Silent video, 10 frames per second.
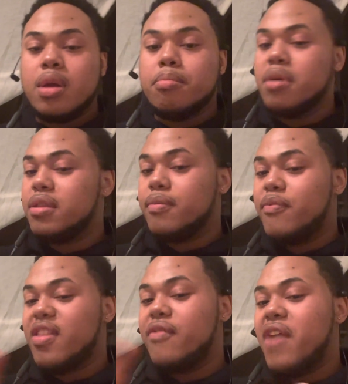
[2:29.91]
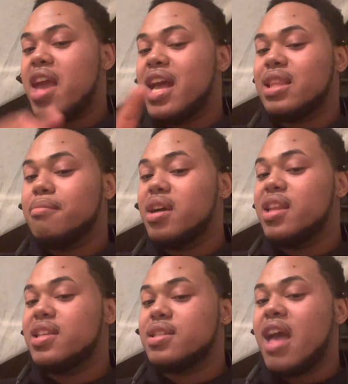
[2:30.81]
but the fact he got the money
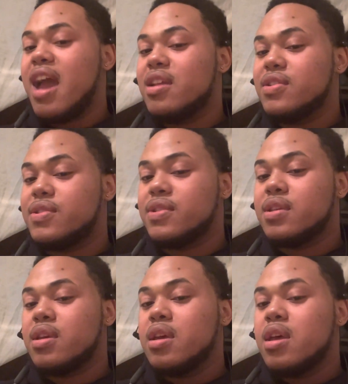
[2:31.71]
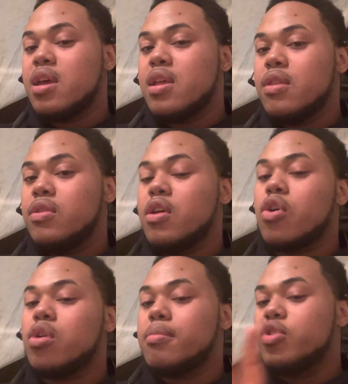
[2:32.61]
and status, they're
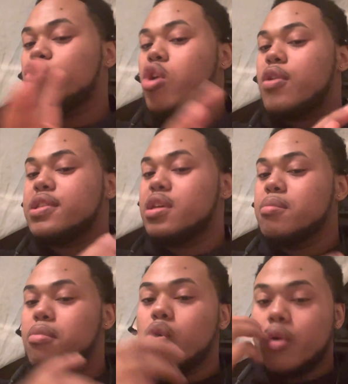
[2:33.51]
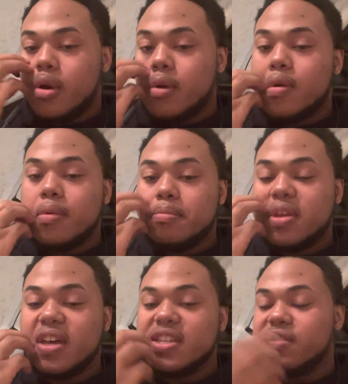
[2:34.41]
gonna be drawn to him more
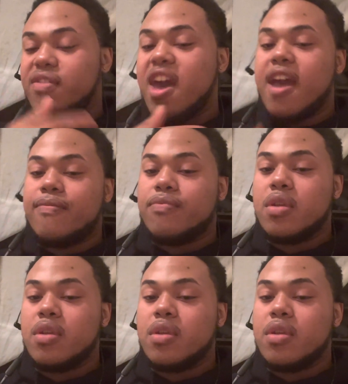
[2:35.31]
because of that.